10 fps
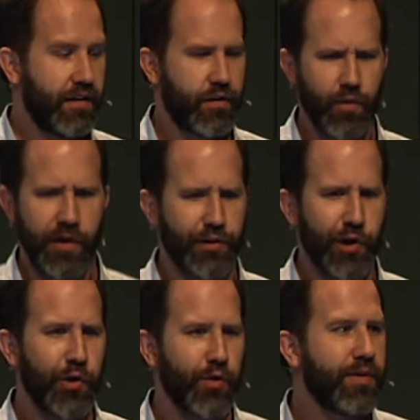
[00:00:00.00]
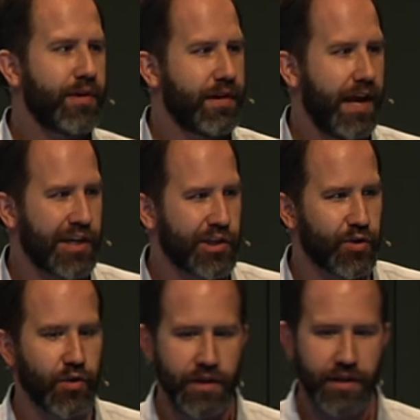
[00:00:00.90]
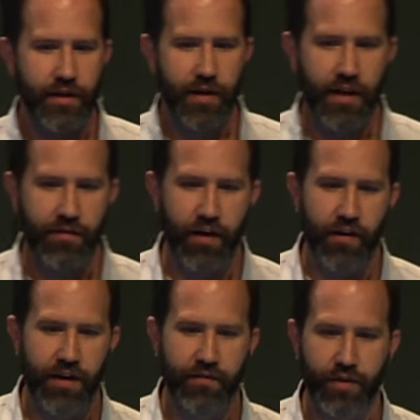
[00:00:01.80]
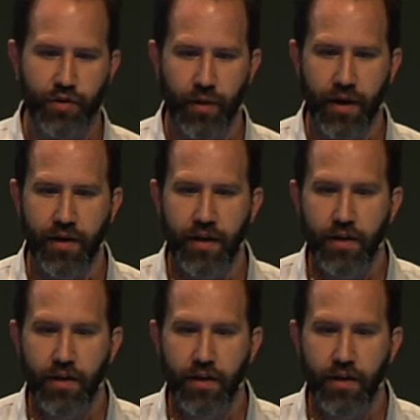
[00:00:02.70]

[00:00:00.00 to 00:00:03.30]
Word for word: through a tube externally in a very inefficient way.